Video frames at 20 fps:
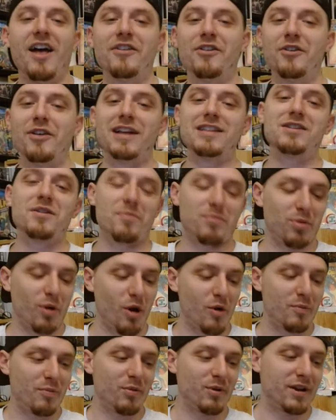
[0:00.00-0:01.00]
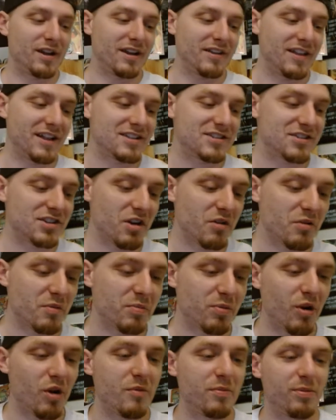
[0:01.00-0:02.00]
dude, that's appropriate. That's so
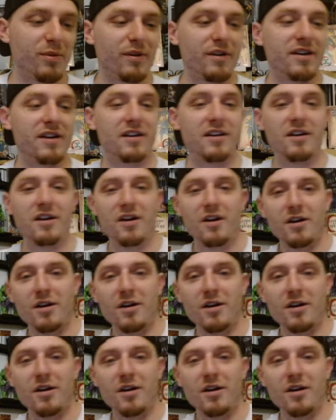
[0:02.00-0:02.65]
appropriate.